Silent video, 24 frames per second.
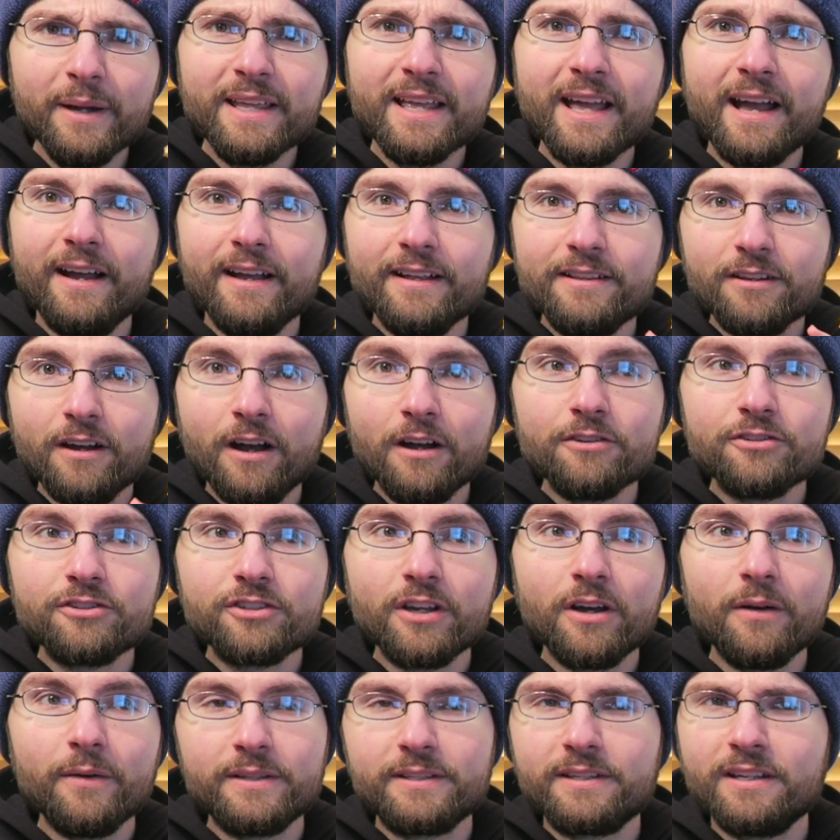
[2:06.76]
but yeah, it's
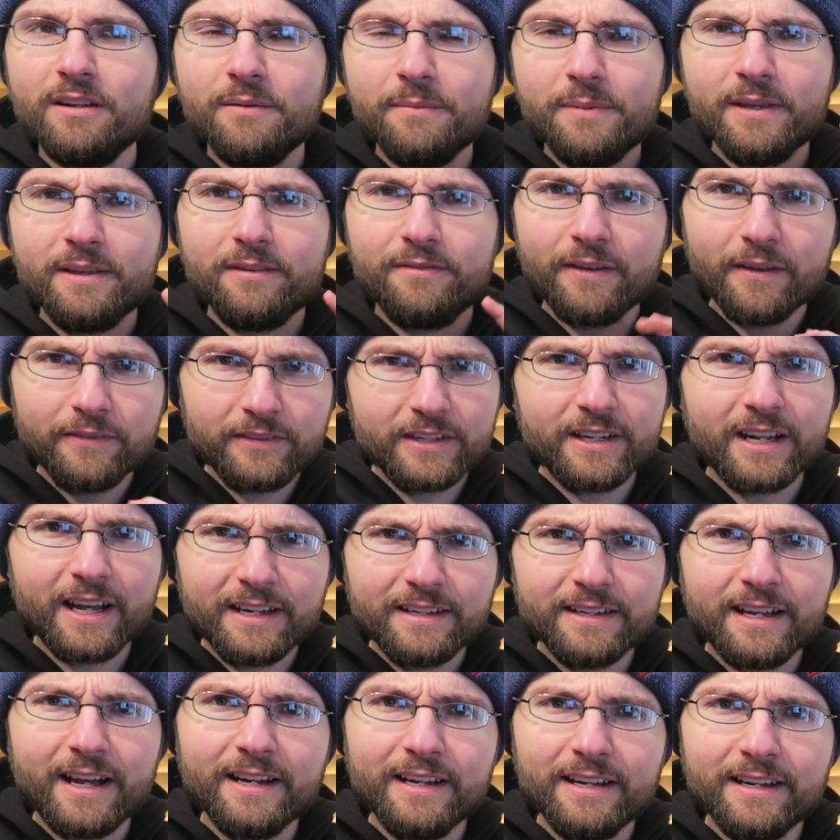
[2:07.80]
also, it's going to be
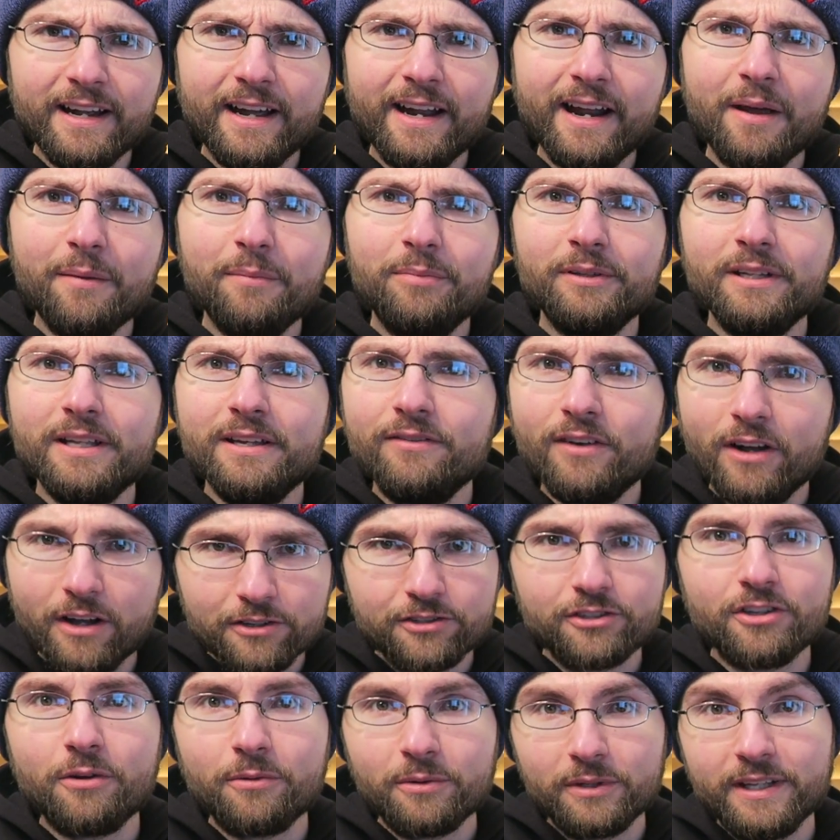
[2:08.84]
$59.99, I believe,
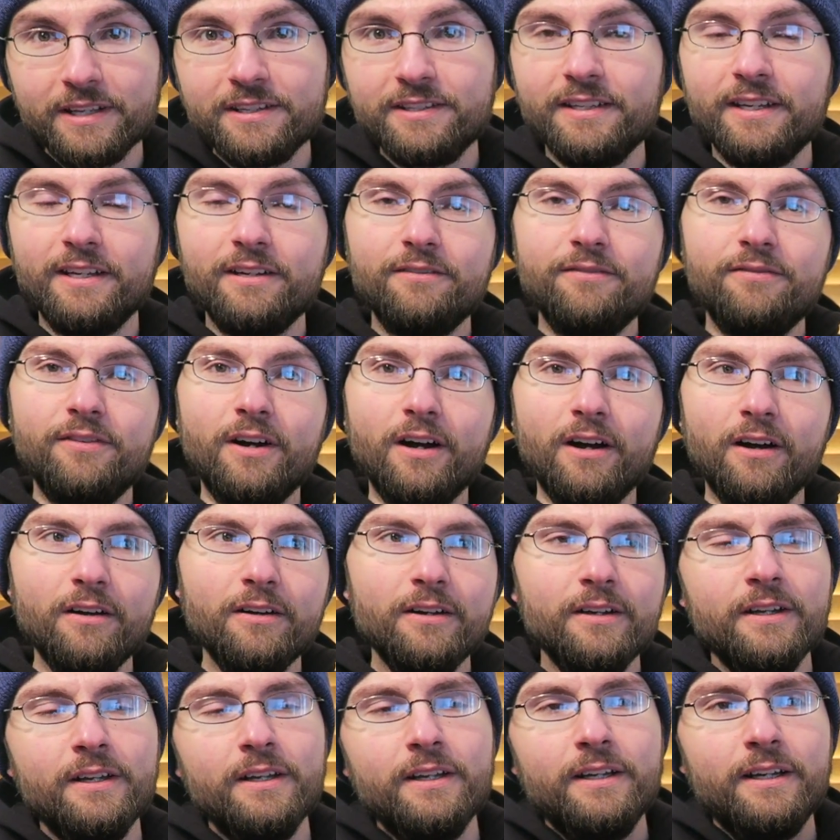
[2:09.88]
also releasing in fall.